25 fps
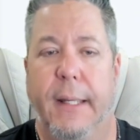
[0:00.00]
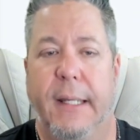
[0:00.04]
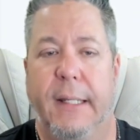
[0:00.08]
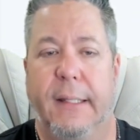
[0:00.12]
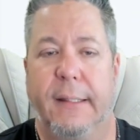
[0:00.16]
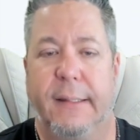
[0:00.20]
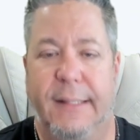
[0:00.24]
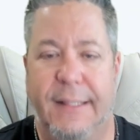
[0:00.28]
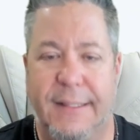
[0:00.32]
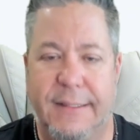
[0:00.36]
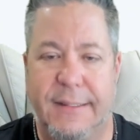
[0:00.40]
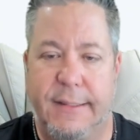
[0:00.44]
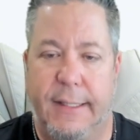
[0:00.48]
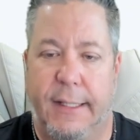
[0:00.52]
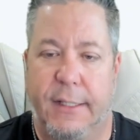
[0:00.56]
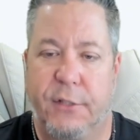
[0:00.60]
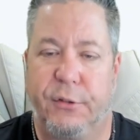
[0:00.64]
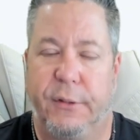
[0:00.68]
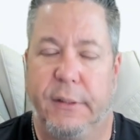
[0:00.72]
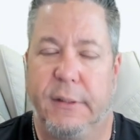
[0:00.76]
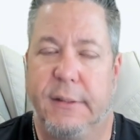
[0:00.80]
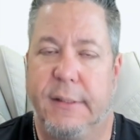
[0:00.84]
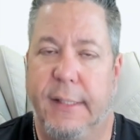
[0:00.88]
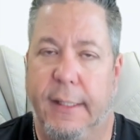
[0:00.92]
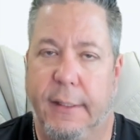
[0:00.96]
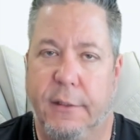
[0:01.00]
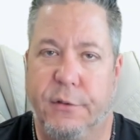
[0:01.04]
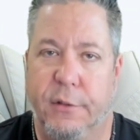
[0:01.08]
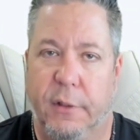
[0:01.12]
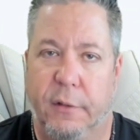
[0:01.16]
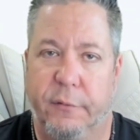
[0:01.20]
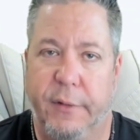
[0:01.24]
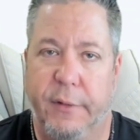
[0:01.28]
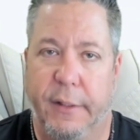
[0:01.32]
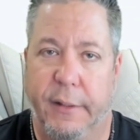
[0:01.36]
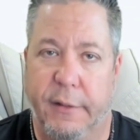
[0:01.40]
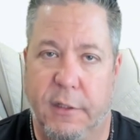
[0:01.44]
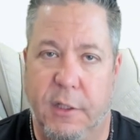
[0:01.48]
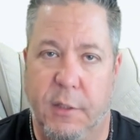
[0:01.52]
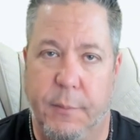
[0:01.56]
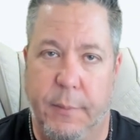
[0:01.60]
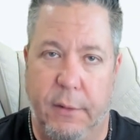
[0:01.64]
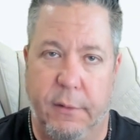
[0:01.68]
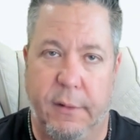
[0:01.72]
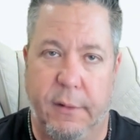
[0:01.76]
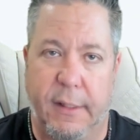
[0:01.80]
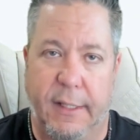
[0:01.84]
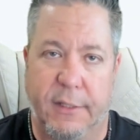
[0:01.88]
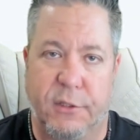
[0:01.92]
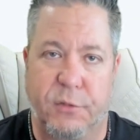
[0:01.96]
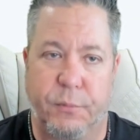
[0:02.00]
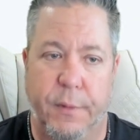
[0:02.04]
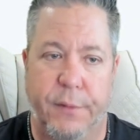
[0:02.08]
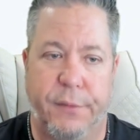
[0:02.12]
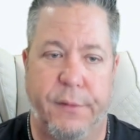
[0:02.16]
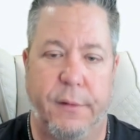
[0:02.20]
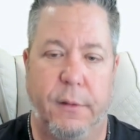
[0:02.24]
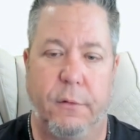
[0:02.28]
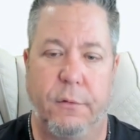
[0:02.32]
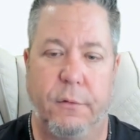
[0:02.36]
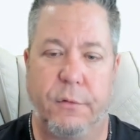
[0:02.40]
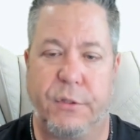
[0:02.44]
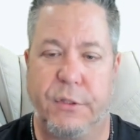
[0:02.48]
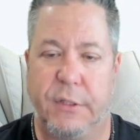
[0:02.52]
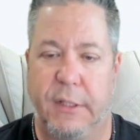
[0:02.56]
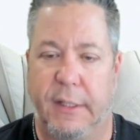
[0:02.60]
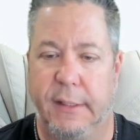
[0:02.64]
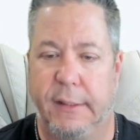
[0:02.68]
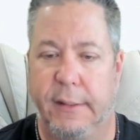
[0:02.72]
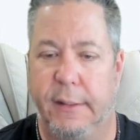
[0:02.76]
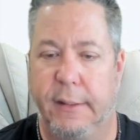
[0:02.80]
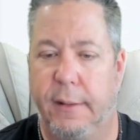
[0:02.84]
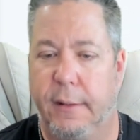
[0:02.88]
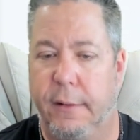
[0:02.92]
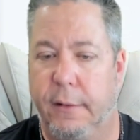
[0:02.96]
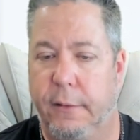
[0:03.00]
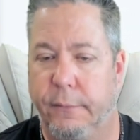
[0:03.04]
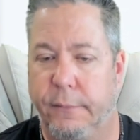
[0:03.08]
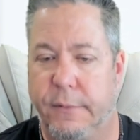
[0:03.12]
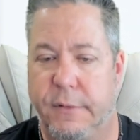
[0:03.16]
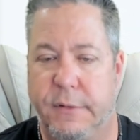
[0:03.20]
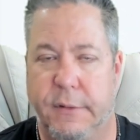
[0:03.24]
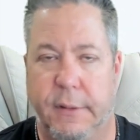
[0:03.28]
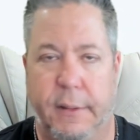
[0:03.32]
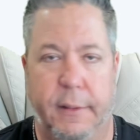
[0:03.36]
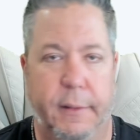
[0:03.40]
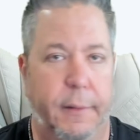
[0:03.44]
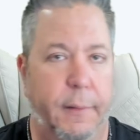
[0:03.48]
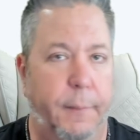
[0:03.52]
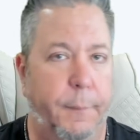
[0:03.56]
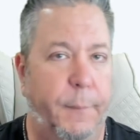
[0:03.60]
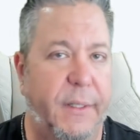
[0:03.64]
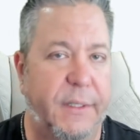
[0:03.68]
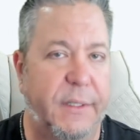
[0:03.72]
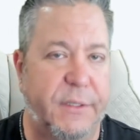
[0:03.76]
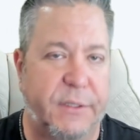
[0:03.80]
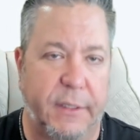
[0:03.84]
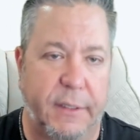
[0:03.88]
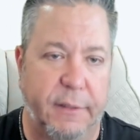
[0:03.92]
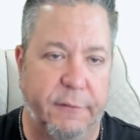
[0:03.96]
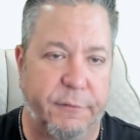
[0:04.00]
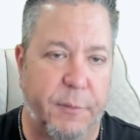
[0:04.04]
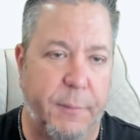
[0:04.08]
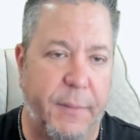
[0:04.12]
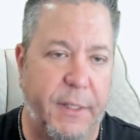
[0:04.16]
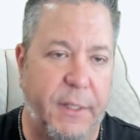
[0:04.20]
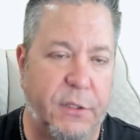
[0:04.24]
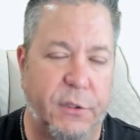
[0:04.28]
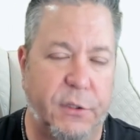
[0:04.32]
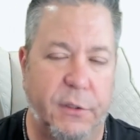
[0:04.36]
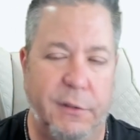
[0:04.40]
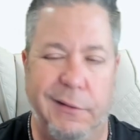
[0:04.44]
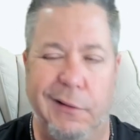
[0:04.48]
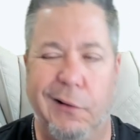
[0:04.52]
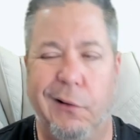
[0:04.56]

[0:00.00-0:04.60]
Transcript: this actually takes over and communicates with you, sending you out basic information.